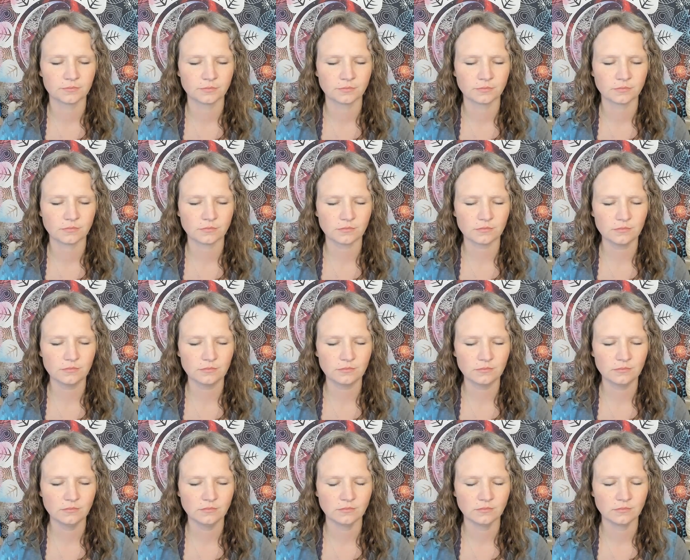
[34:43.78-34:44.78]

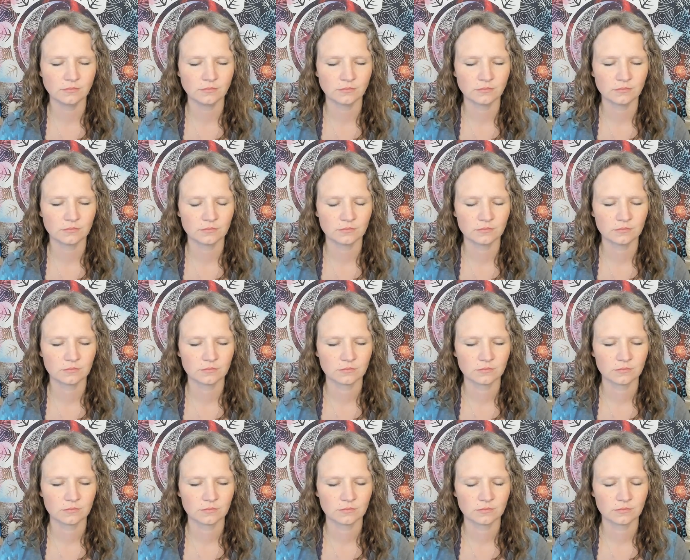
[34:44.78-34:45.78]

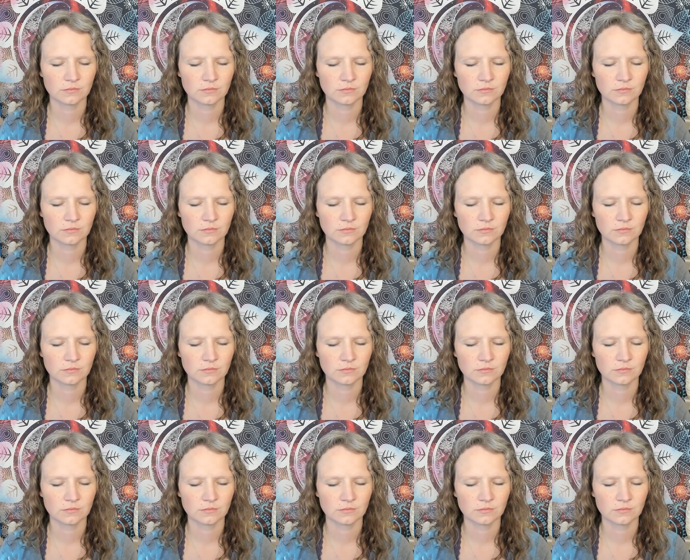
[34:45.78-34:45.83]
[no speech]